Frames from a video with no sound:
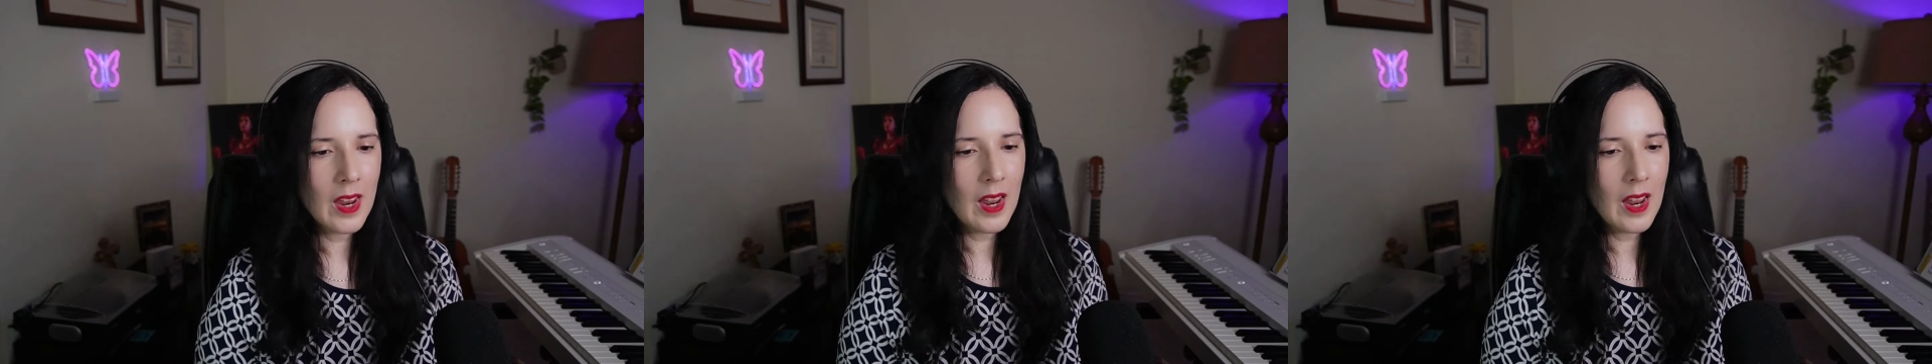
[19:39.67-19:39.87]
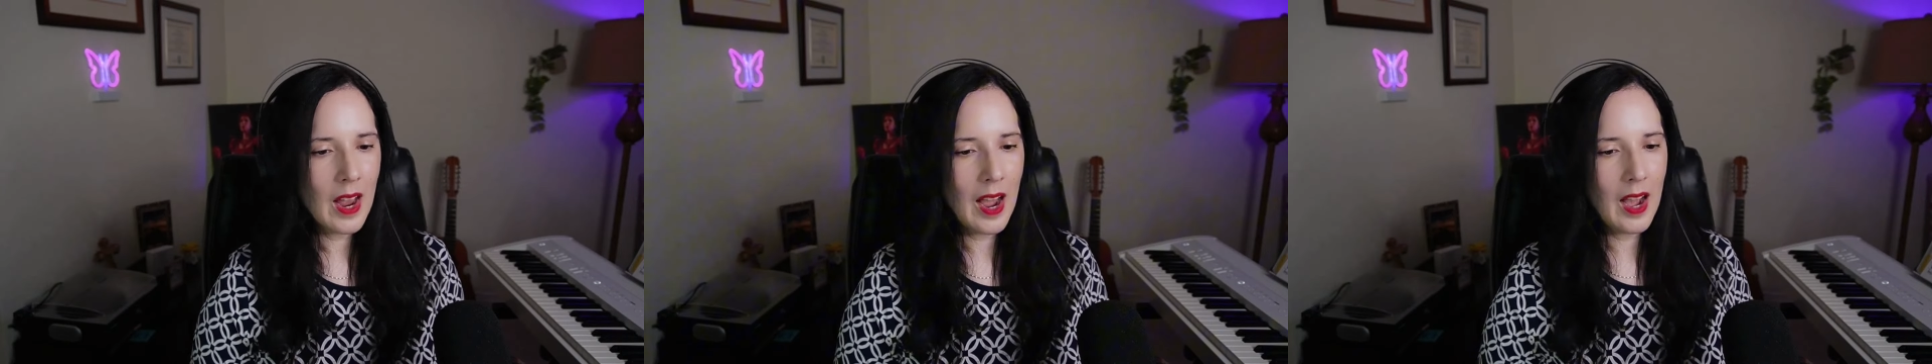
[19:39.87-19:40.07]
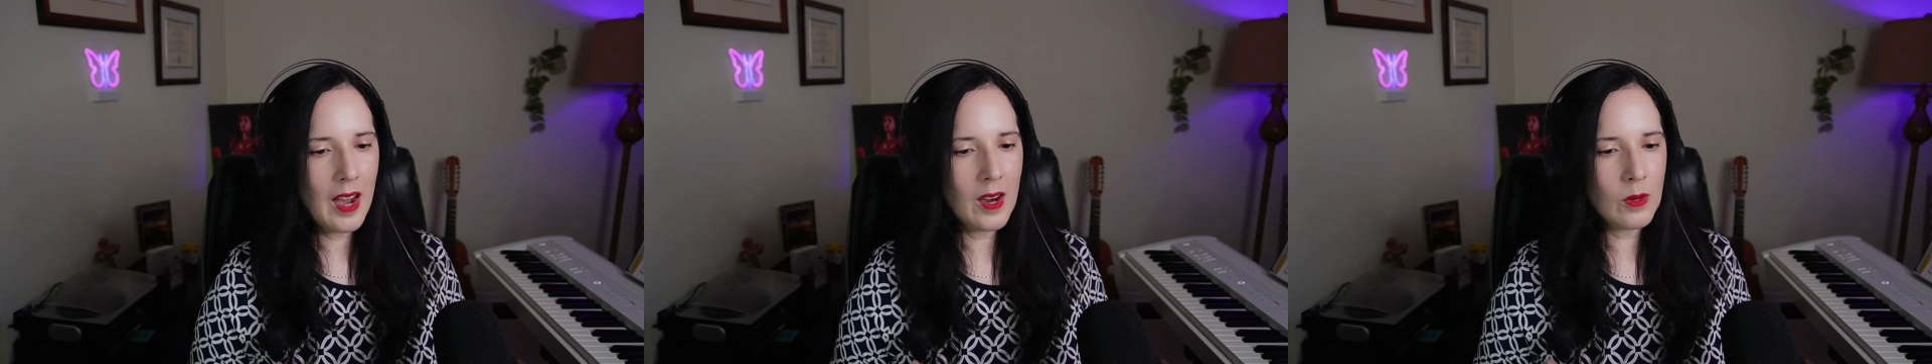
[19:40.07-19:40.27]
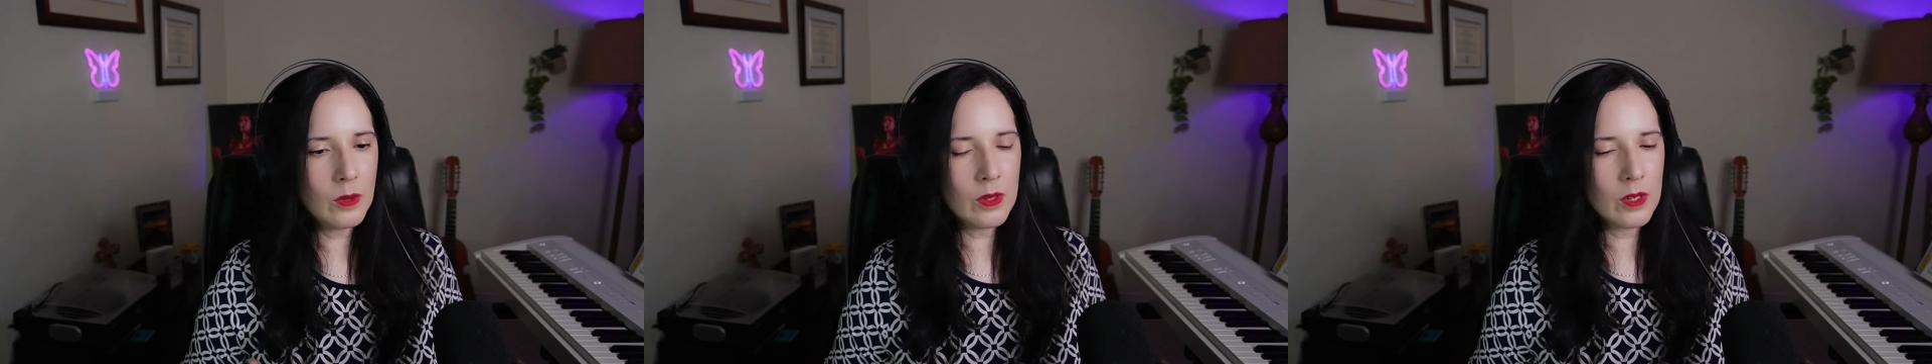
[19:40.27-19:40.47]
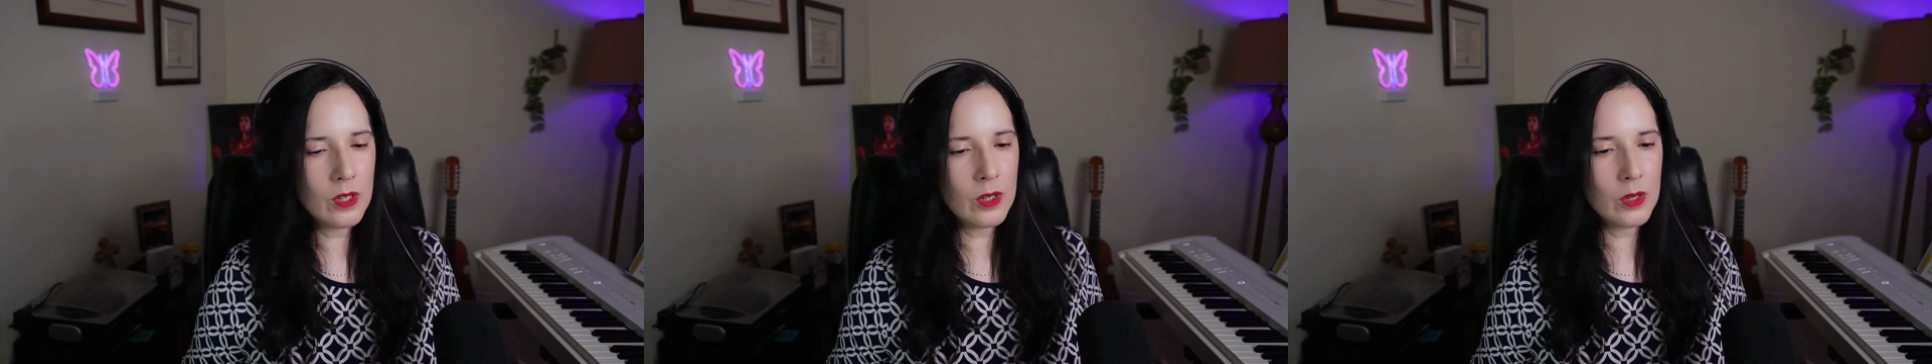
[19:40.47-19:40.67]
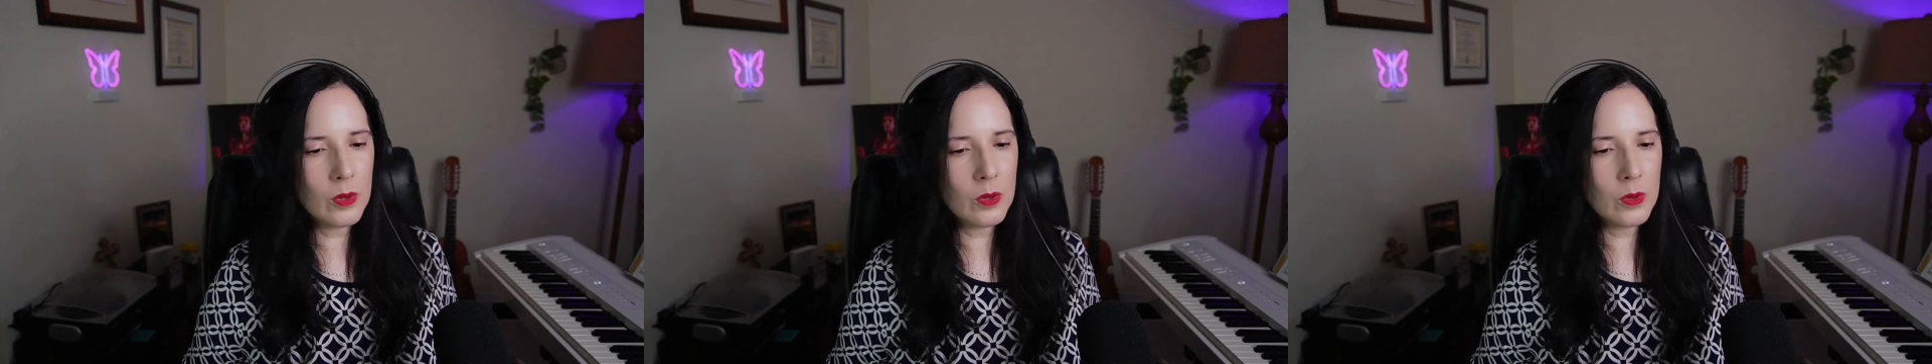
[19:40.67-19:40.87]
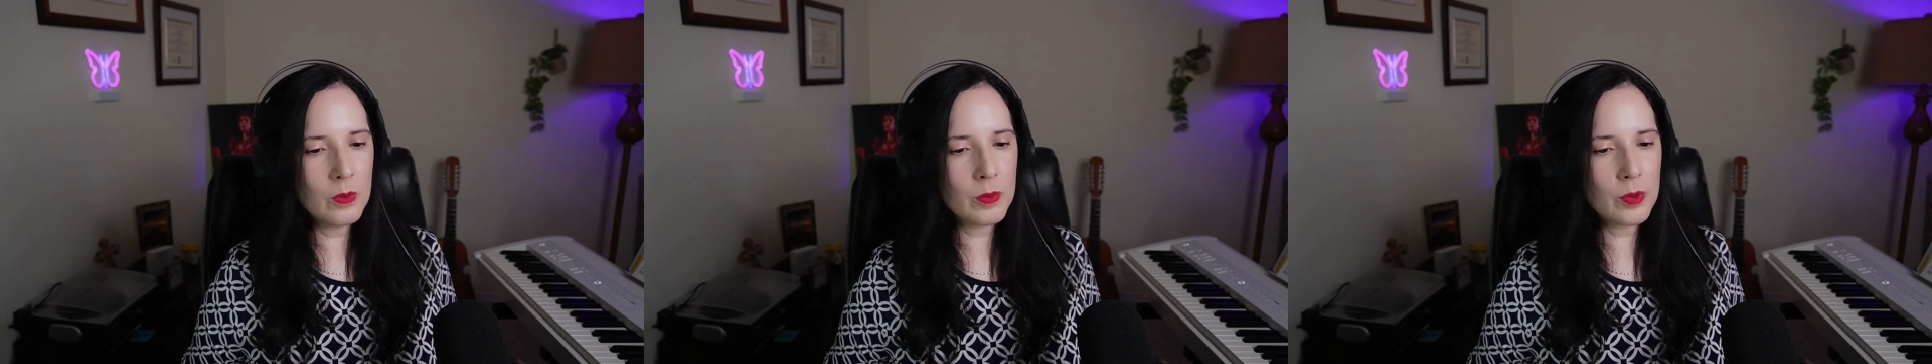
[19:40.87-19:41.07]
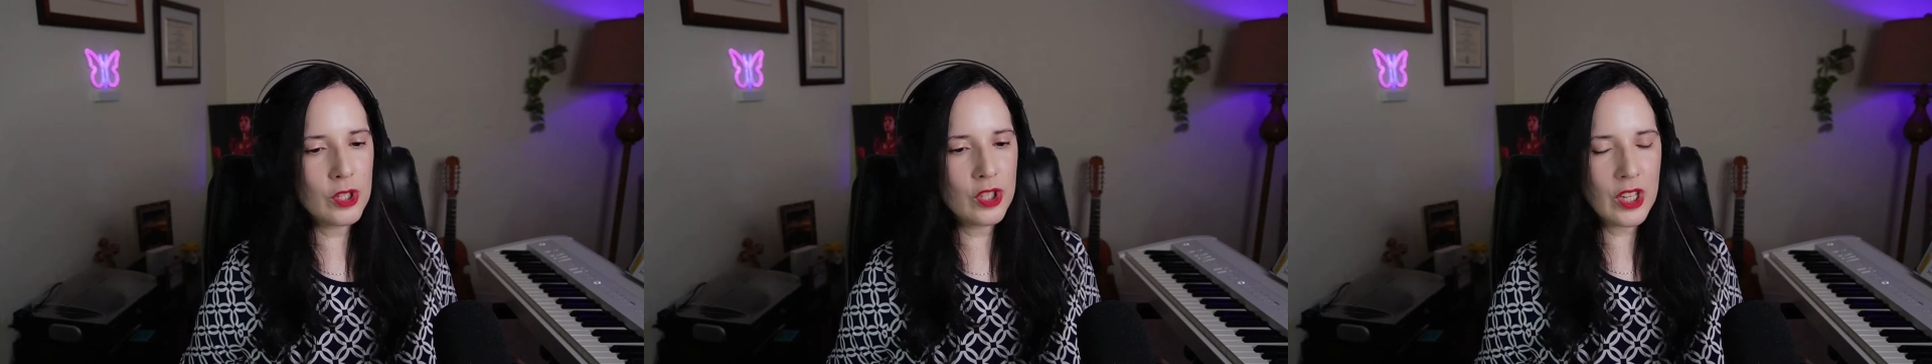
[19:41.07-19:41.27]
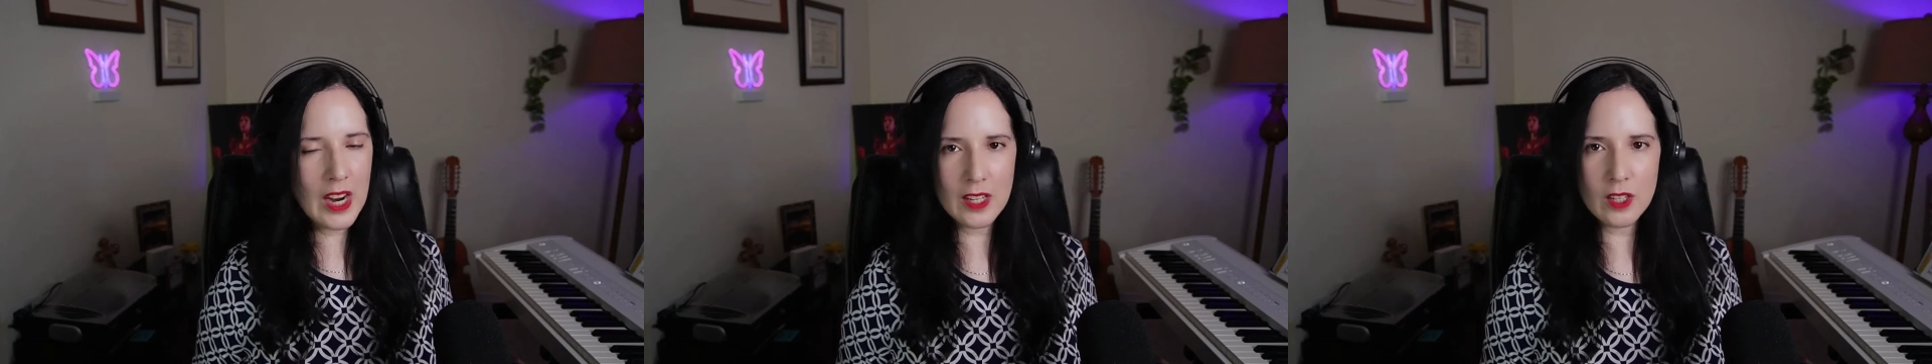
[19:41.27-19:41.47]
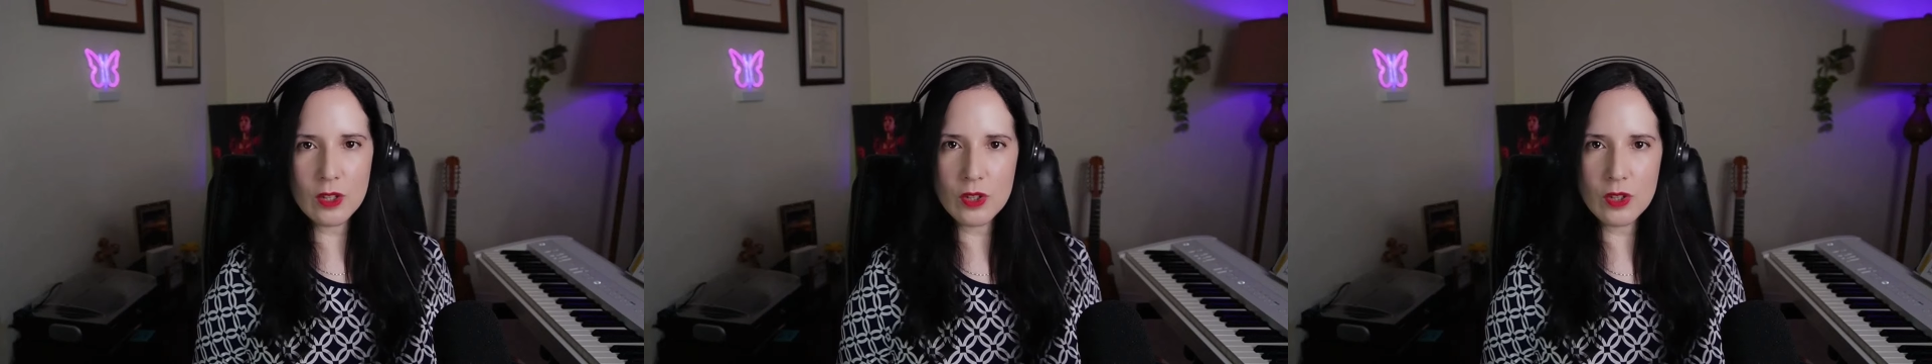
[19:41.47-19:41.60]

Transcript: how to project